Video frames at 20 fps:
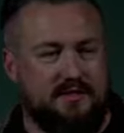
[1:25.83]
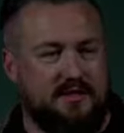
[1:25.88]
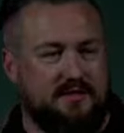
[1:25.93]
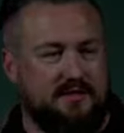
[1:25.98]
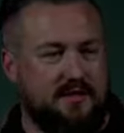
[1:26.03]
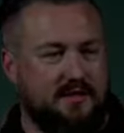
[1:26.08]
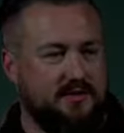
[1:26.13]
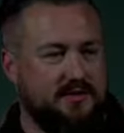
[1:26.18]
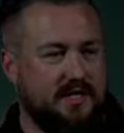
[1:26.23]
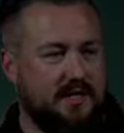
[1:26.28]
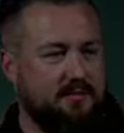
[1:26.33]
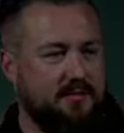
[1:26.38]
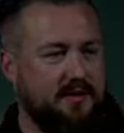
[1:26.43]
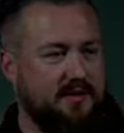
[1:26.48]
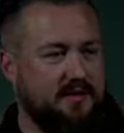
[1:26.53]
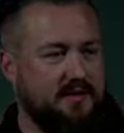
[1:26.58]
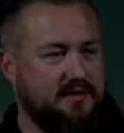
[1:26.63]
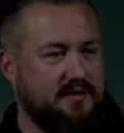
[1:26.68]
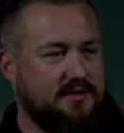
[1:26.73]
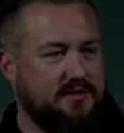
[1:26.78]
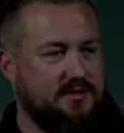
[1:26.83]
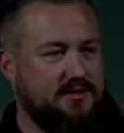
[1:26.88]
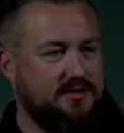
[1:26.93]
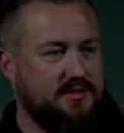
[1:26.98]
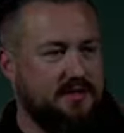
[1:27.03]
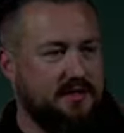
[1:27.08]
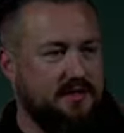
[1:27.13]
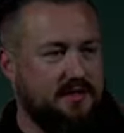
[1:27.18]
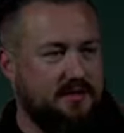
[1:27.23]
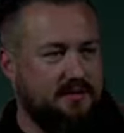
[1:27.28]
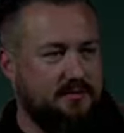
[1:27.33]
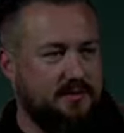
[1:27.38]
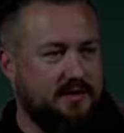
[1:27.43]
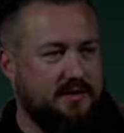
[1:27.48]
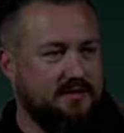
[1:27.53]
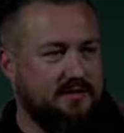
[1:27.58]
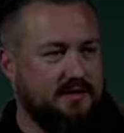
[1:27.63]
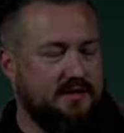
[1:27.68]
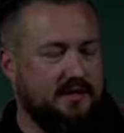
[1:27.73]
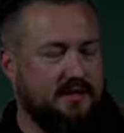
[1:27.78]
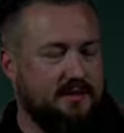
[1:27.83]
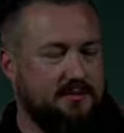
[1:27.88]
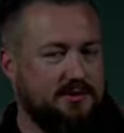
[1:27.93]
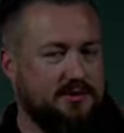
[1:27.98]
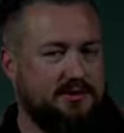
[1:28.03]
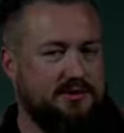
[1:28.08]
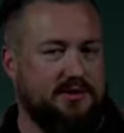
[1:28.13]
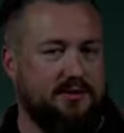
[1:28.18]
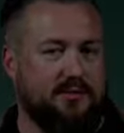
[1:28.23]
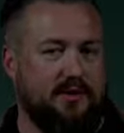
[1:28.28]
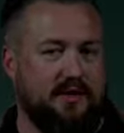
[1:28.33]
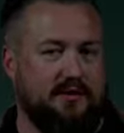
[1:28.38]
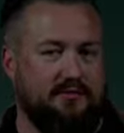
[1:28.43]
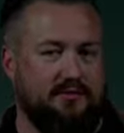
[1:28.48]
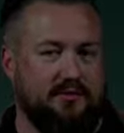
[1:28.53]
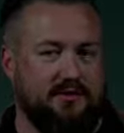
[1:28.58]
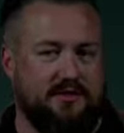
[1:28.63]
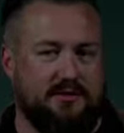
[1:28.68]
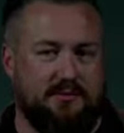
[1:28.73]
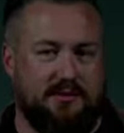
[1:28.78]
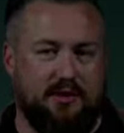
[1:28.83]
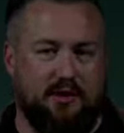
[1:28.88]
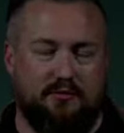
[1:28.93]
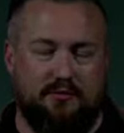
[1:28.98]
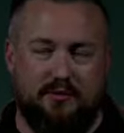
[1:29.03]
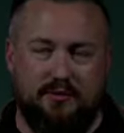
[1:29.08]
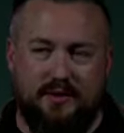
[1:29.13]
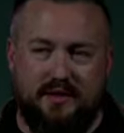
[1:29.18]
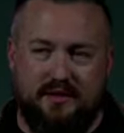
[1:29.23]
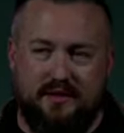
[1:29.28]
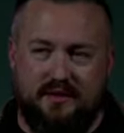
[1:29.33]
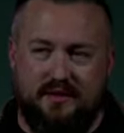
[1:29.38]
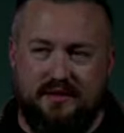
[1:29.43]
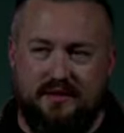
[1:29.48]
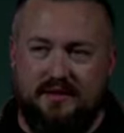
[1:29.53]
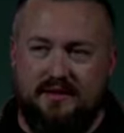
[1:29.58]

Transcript: I said it was happening this Tuesday because I think I'm just so ready for it to be over with.